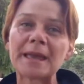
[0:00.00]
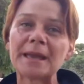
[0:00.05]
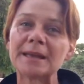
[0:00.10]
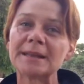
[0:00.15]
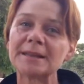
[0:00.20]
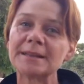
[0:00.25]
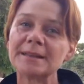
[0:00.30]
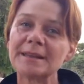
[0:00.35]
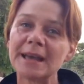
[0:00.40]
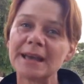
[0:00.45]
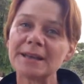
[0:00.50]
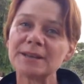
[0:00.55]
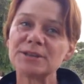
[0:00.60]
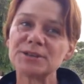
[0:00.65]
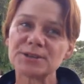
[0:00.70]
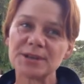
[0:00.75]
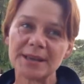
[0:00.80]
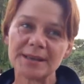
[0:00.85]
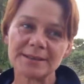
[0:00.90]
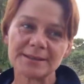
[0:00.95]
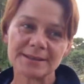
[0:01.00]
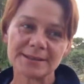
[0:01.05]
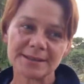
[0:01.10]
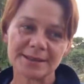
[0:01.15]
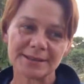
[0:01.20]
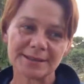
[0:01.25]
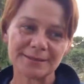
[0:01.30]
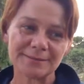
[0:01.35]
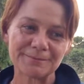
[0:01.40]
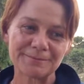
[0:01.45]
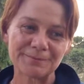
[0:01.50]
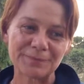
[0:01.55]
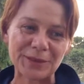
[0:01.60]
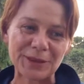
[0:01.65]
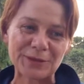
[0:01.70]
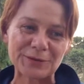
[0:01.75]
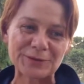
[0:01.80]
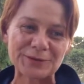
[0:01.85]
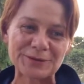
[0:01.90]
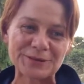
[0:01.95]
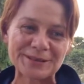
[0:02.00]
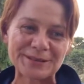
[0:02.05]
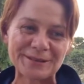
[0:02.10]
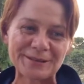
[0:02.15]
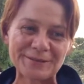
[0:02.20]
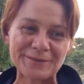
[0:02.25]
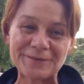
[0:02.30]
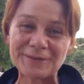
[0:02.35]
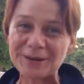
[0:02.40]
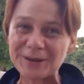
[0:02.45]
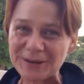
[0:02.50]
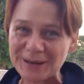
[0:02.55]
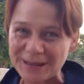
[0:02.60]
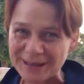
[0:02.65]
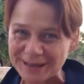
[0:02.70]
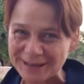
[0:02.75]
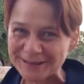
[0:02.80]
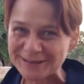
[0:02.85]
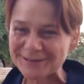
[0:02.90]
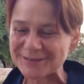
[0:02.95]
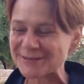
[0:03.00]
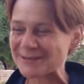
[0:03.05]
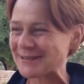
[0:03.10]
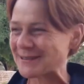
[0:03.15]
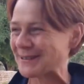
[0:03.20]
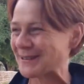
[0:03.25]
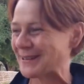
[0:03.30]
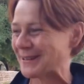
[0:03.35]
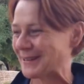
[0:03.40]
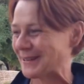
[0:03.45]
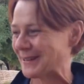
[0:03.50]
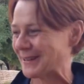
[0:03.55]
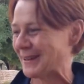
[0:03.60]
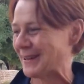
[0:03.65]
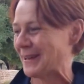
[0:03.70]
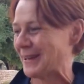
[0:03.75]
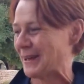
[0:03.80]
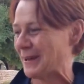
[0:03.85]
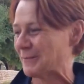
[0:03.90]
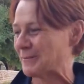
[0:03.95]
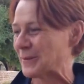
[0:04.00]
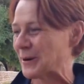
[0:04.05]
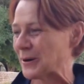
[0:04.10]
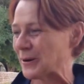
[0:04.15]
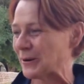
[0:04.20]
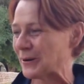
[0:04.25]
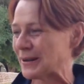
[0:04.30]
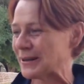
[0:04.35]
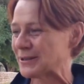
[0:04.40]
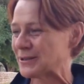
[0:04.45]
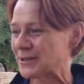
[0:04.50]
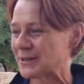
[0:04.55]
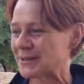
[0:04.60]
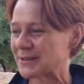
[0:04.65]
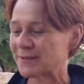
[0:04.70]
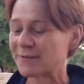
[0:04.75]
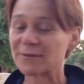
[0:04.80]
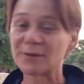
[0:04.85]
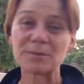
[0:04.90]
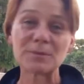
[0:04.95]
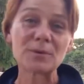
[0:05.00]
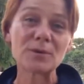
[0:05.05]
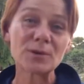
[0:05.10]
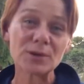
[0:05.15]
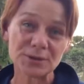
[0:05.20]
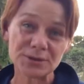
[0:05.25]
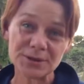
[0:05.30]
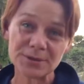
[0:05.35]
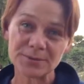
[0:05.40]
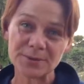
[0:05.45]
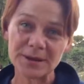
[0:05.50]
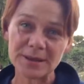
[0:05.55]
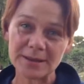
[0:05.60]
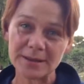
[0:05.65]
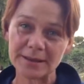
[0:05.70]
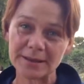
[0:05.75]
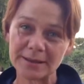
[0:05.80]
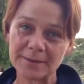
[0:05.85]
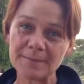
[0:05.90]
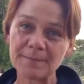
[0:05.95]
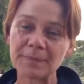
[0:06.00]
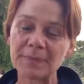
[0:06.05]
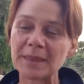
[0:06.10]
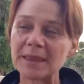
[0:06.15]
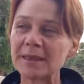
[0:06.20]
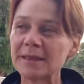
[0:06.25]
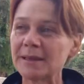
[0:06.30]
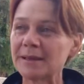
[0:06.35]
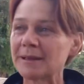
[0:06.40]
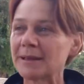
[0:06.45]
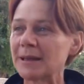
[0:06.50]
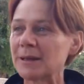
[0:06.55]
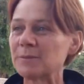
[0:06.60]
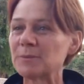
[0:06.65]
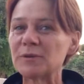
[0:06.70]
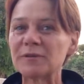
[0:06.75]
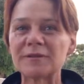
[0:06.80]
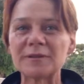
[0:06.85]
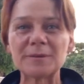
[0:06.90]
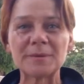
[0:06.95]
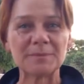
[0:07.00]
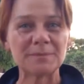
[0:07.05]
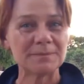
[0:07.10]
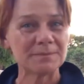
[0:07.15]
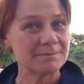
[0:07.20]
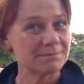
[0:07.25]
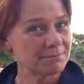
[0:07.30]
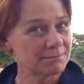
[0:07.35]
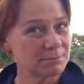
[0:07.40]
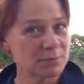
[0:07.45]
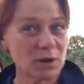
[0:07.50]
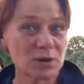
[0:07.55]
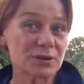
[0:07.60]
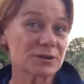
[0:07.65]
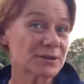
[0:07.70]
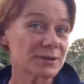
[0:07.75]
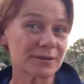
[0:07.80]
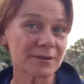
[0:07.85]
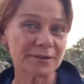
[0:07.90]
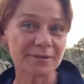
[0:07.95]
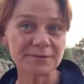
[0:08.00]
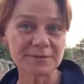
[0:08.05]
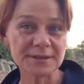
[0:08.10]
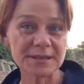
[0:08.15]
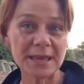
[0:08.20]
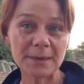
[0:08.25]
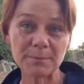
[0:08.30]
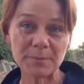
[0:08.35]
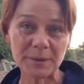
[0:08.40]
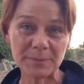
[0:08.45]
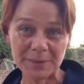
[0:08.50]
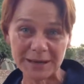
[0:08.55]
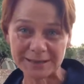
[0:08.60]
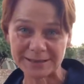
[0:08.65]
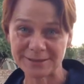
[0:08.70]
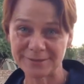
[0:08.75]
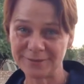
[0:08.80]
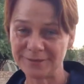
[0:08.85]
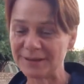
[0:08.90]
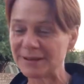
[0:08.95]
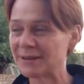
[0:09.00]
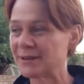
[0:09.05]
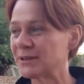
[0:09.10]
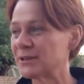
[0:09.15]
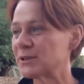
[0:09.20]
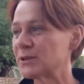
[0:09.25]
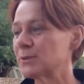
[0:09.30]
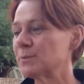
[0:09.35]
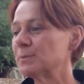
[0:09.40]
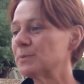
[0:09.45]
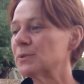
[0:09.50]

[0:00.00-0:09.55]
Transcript: And Dan Jensen, who's a very interesting biologist from Costa Rica, came with a box of skipper butterflies